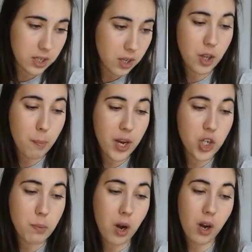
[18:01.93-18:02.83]
So the
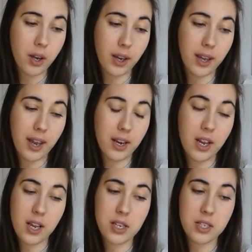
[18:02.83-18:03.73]
benchmark again
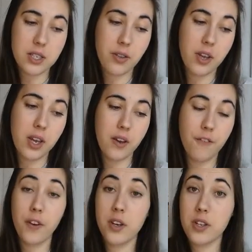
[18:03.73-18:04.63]
is the
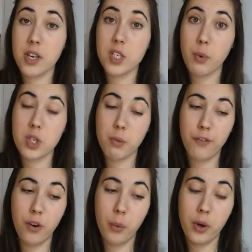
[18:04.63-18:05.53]
fund that it's supposed to be
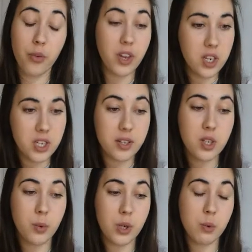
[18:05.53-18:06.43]
following, or the index
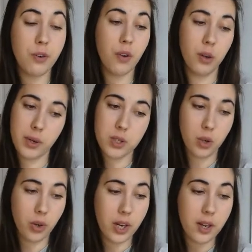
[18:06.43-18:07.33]
it's supposed to be following,
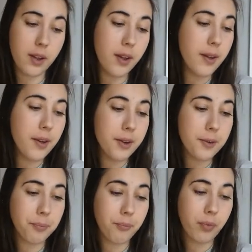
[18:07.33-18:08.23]
sorry.
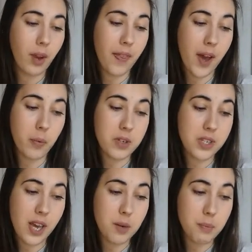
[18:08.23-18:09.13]
And that was
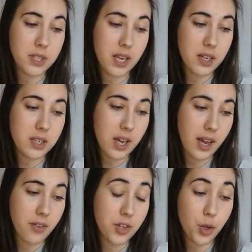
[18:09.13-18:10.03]
10%,
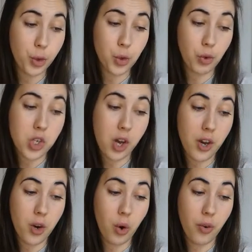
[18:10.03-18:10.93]
and the total
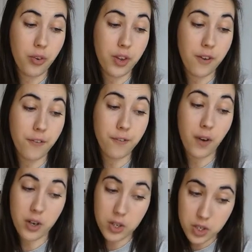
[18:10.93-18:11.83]
return on the
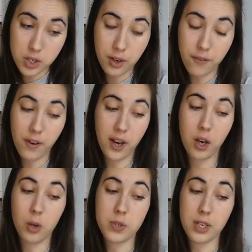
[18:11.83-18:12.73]
fund in
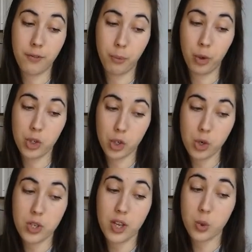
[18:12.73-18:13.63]
Vanguard was 11.2,
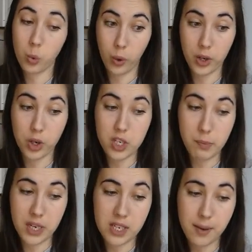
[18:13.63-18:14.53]
so that's quite good, it's
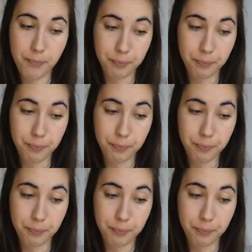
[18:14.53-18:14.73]
beat it.